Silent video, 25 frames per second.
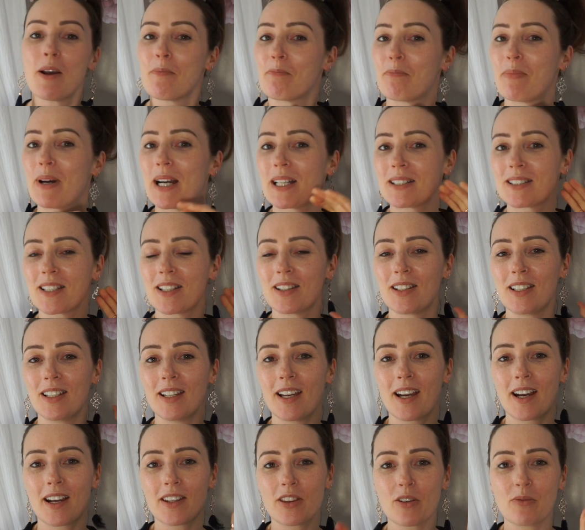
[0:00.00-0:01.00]
but
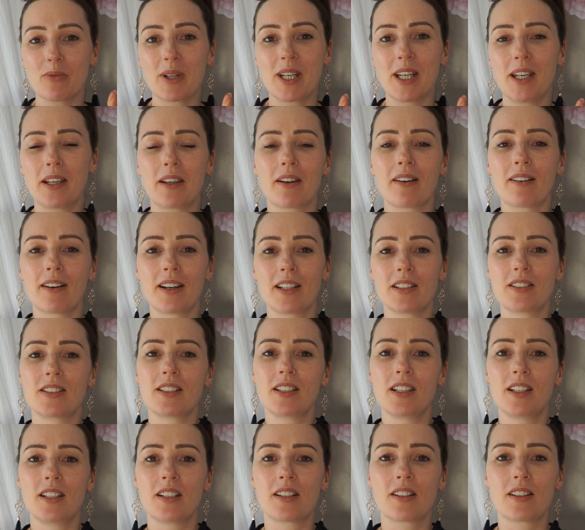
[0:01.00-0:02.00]
the other week I
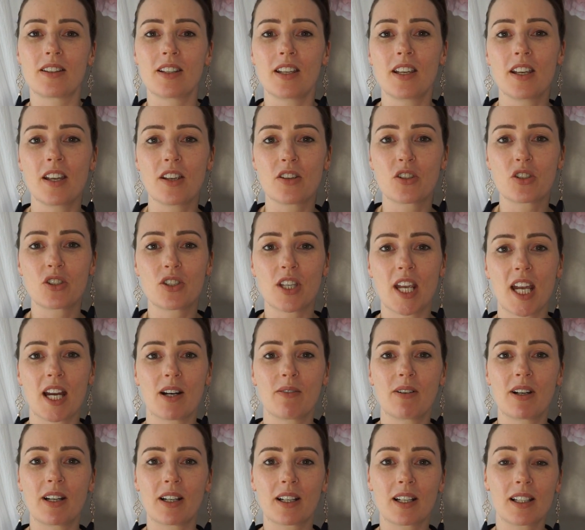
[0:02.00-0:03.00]
did the
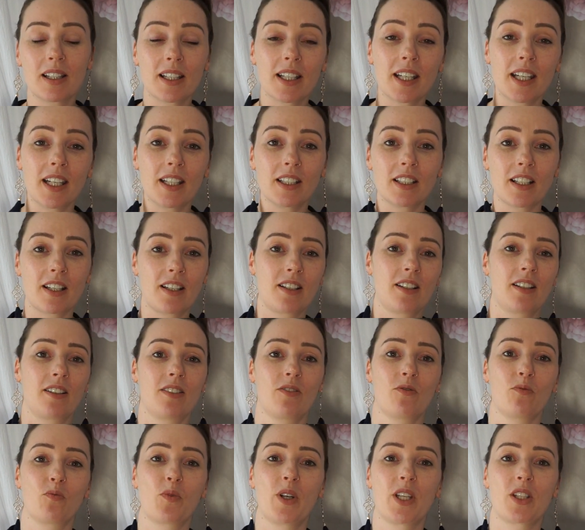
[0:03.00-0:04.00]
shower clean,
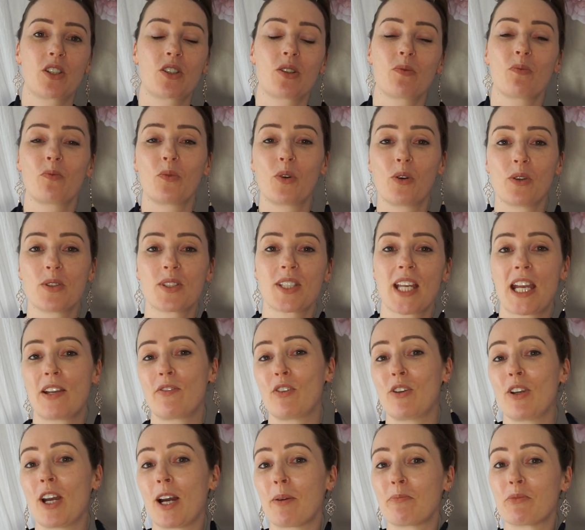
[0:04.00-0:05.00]
which will save
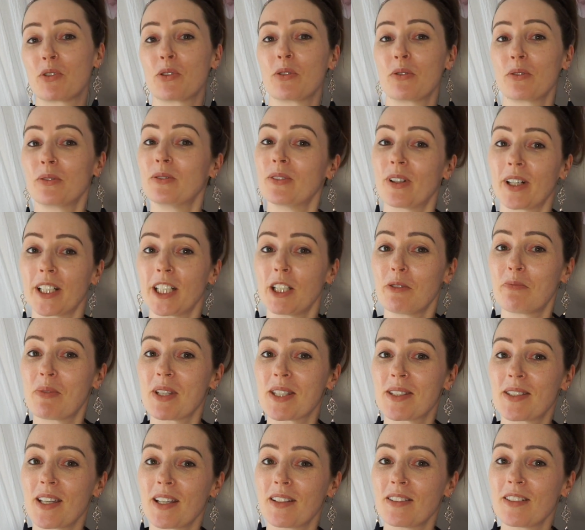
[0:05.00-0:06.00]
you up to
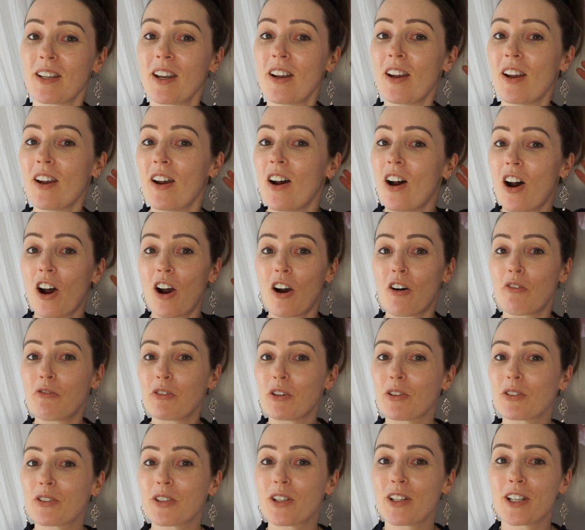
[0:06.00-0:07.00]
90% of
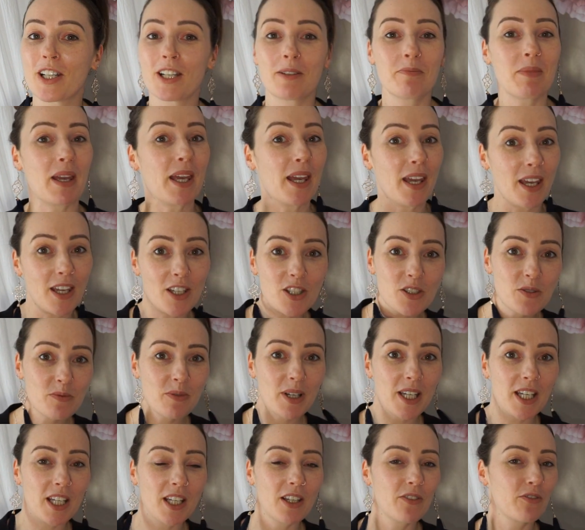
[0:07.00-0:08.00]
your time each
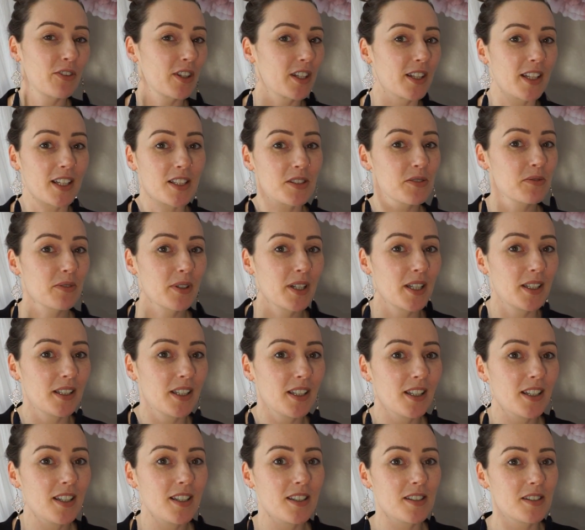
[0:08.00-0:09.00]
week for the next 3
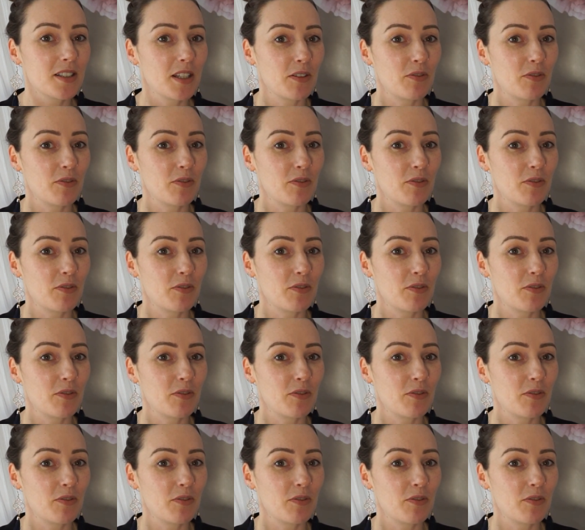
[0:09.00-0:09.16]
years.